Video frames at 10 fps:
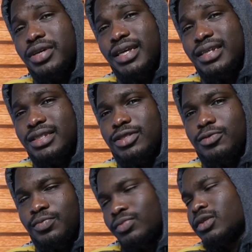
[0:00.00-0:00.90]
is,
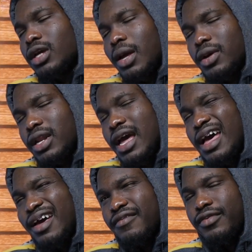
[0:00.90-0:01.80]
I'm gonna
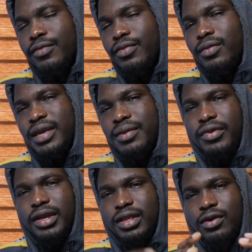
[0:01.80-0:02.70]
have probably a
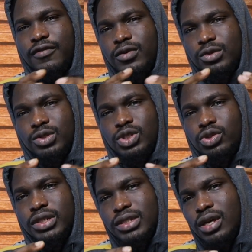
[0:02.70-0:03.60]
breakdown photo to
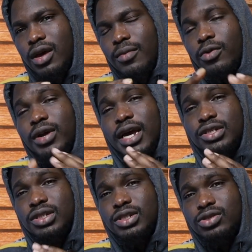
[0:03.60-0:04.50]
show it. But what I
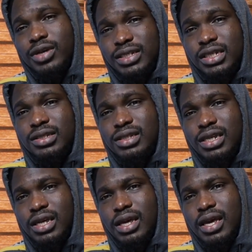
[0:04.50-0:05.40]
usually do, as you can
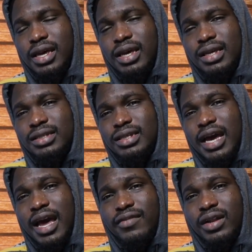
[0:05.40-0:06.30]
see, is I
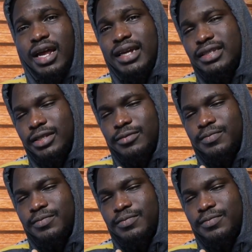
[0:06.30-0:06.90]
have a light,